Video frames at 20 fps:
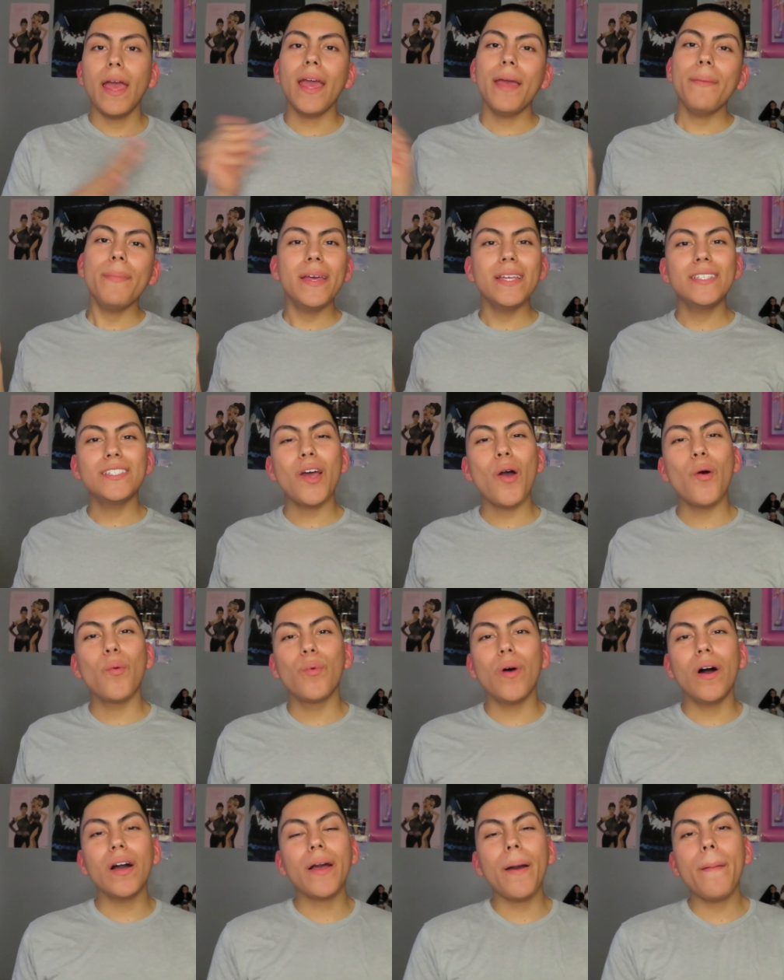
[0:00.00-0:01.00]
bitch,
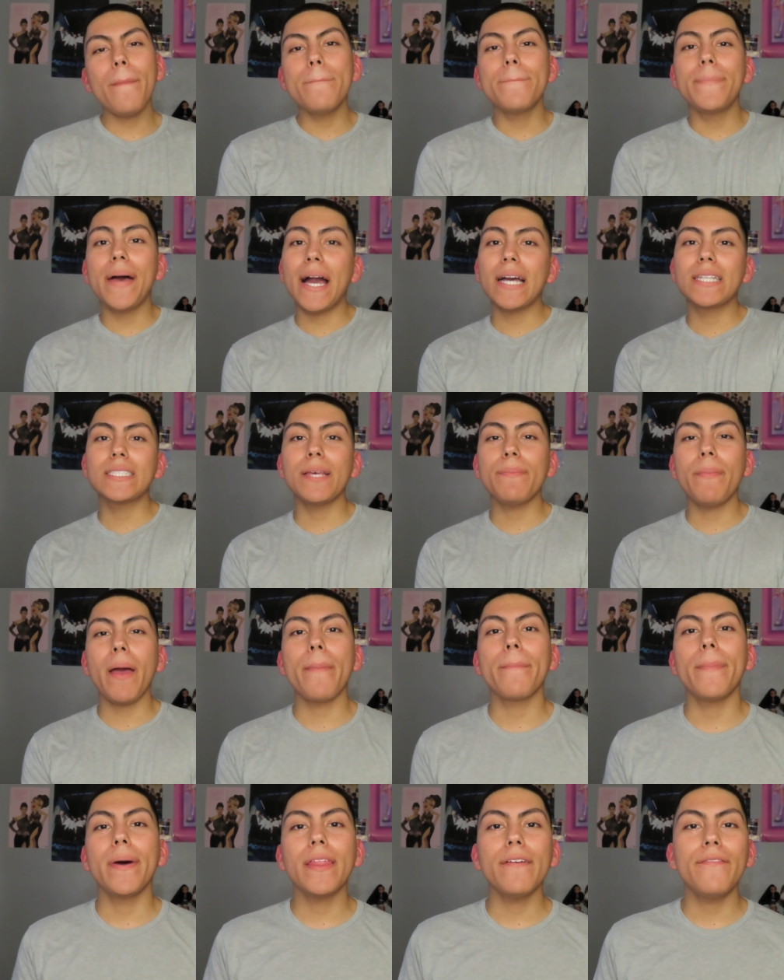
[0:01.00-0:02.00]
welcome back to my
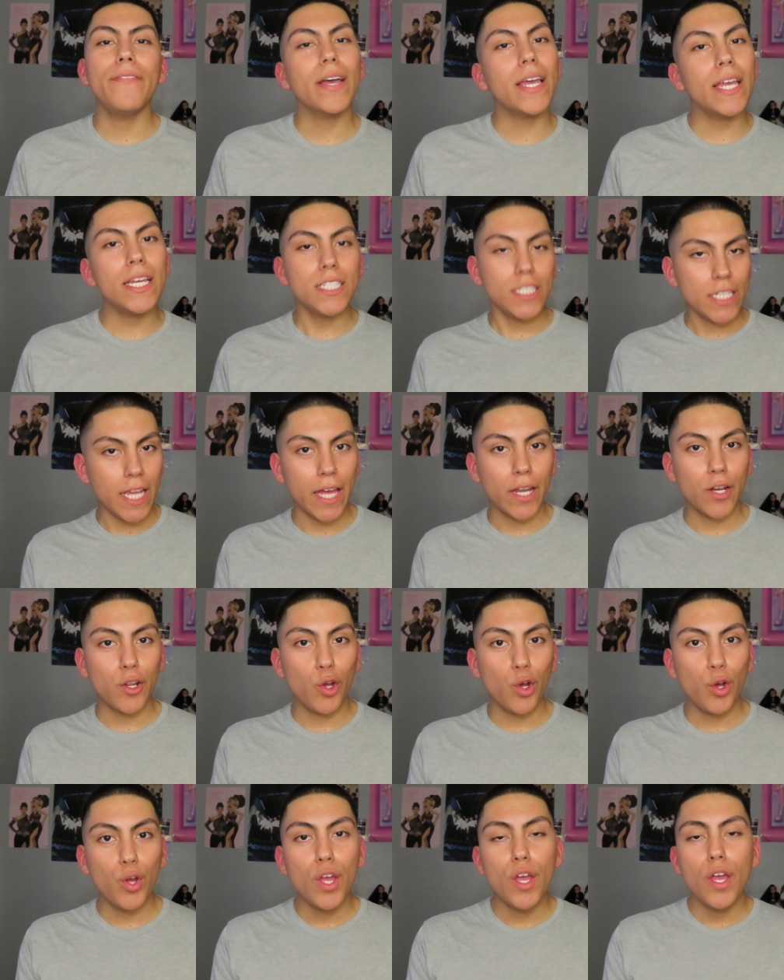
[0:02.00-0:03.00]
motherfucking
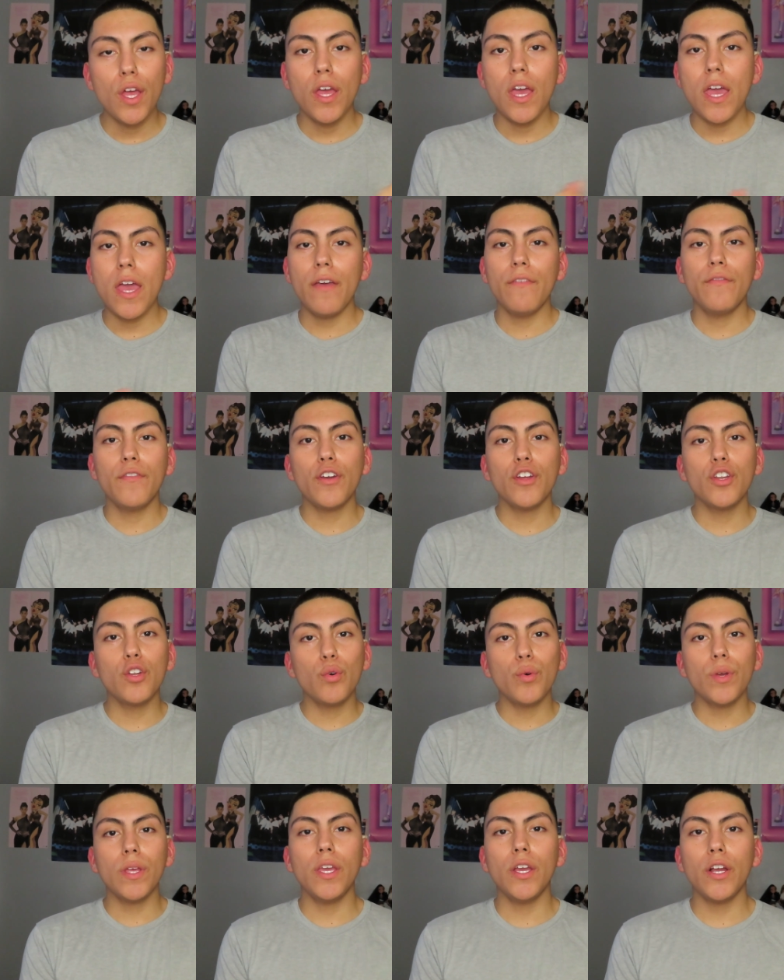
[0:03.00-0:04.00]
channel. If you're
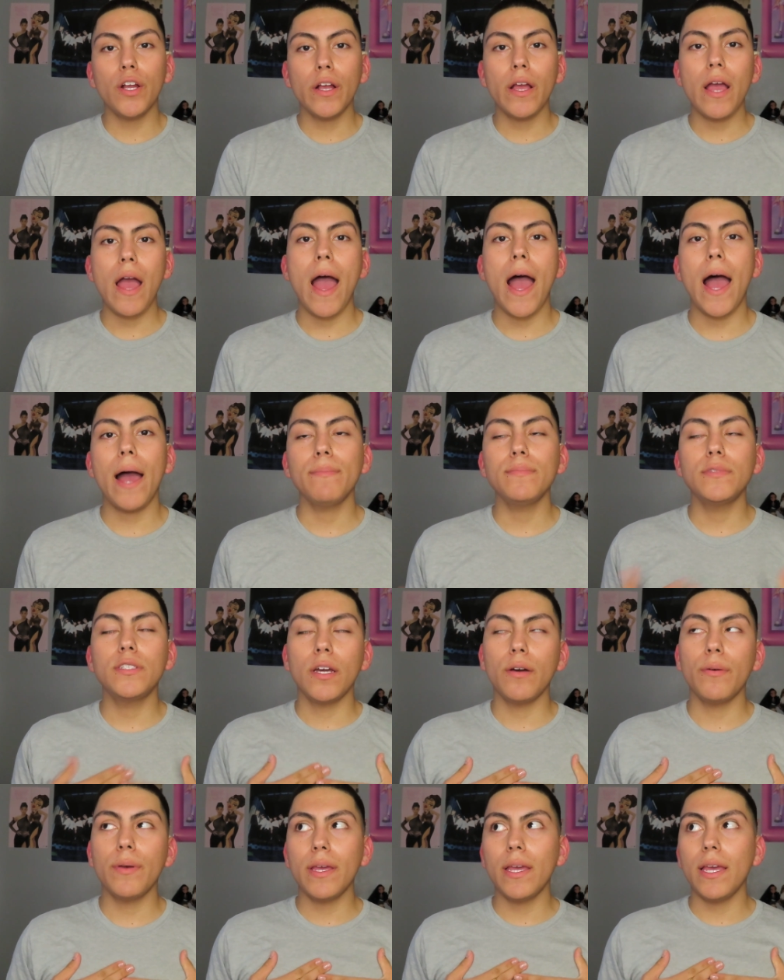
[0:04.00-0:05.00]
new here, I'm
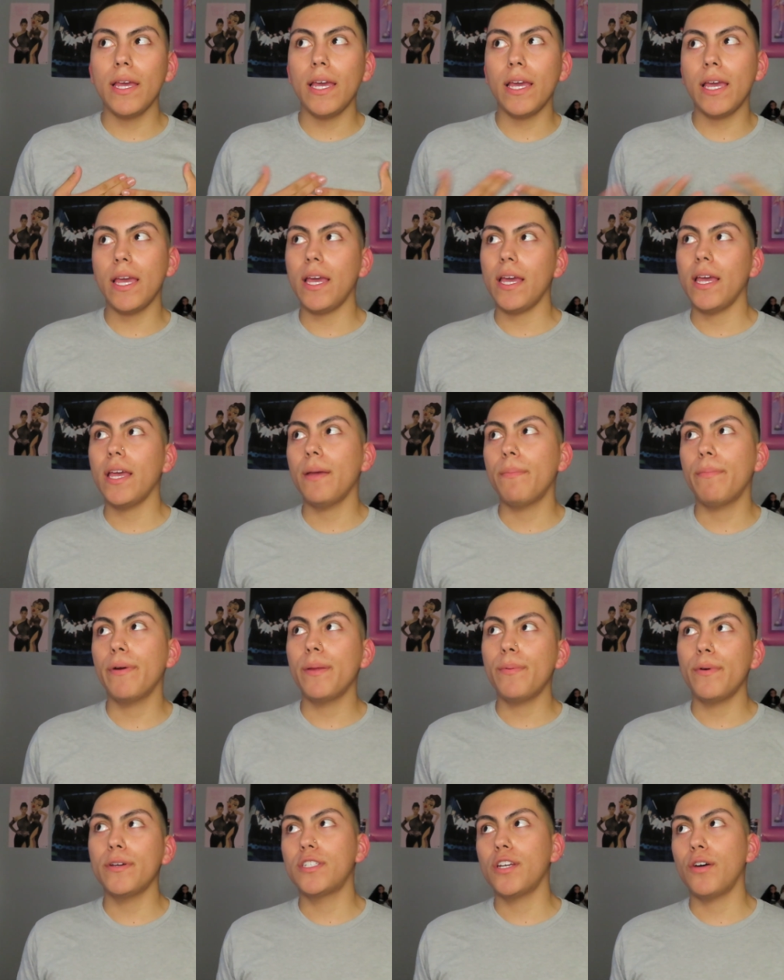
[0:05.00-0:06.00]
Joey, aka
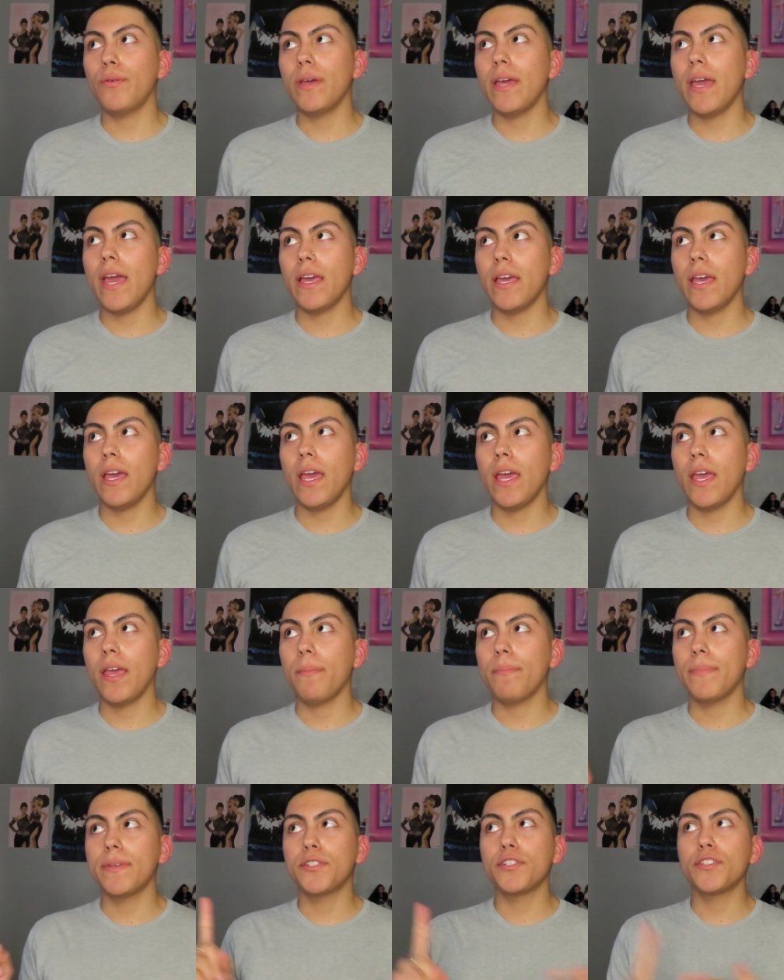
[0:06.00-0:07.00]
Pretty Boy Joey, aka
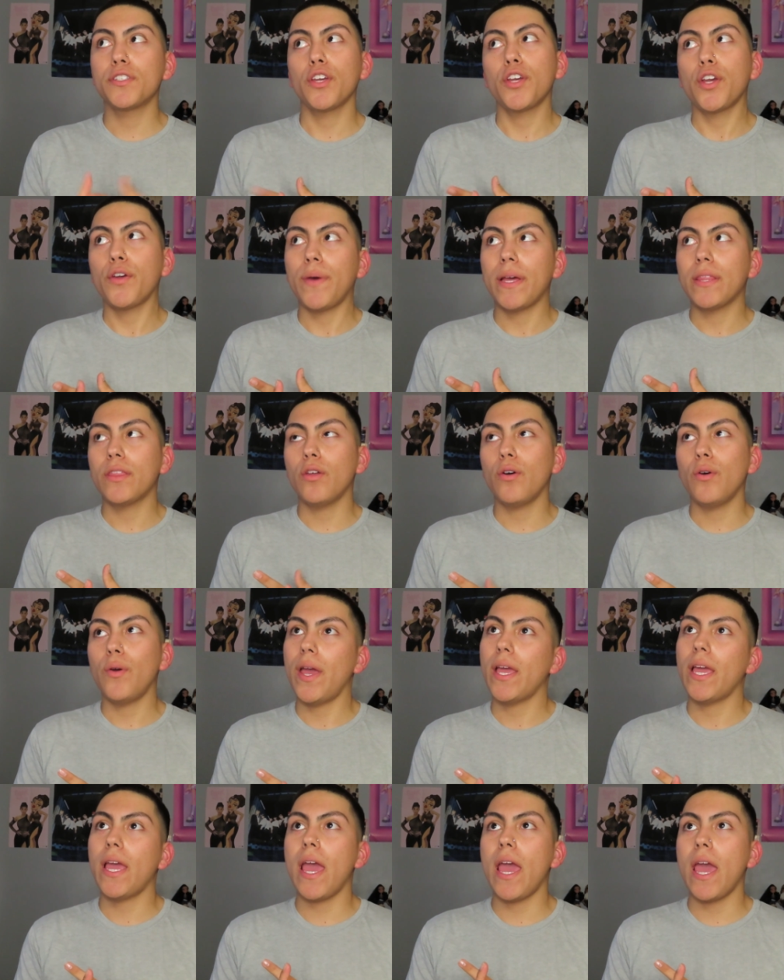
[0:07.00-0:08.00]
Mr. Stereo Rato,
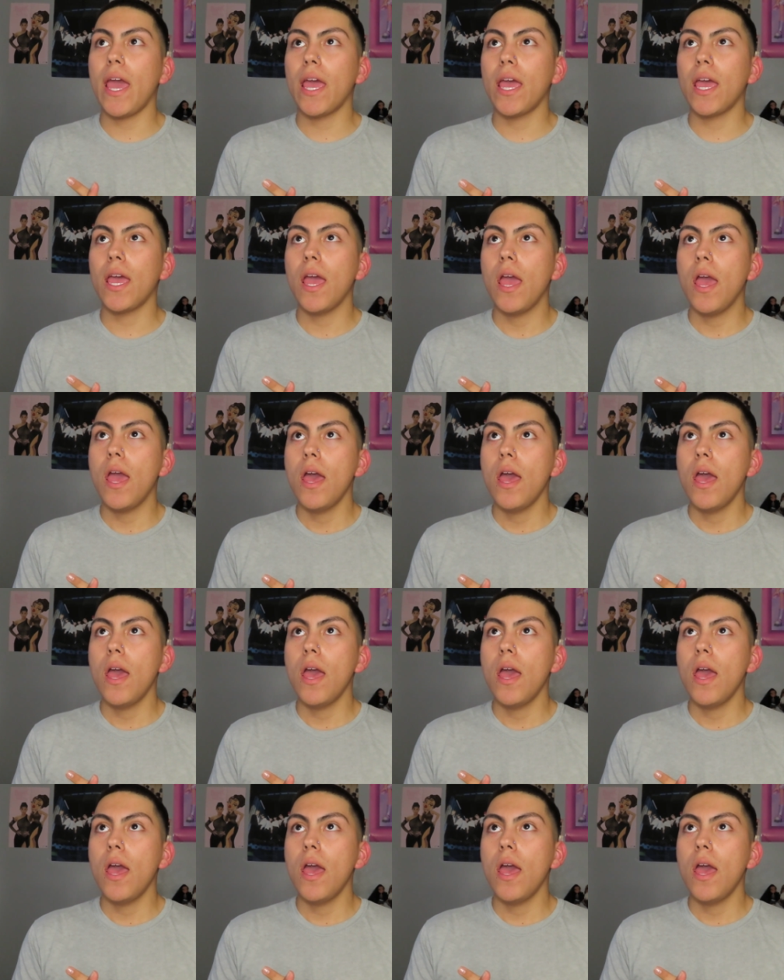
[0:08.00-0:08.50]
aka